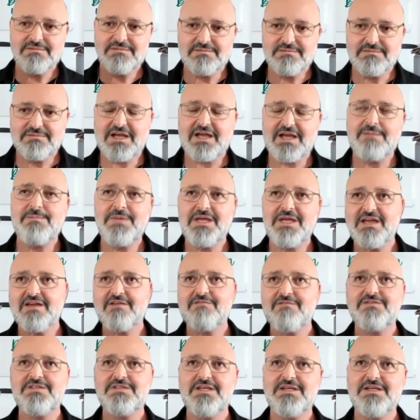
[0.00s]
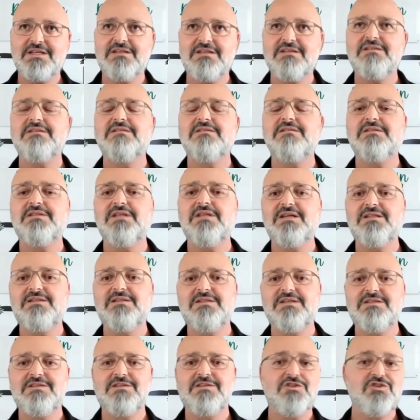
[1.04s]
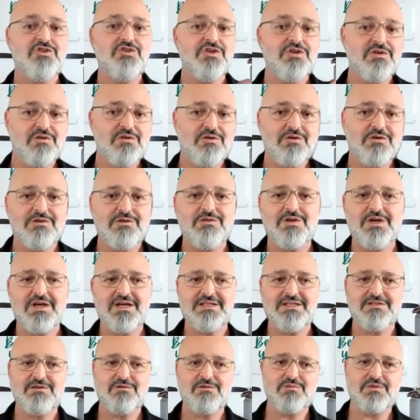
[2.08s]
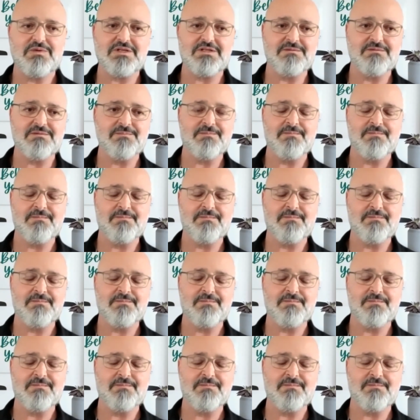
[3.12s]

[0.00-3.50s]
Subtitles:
I may have taken that decision or the other one?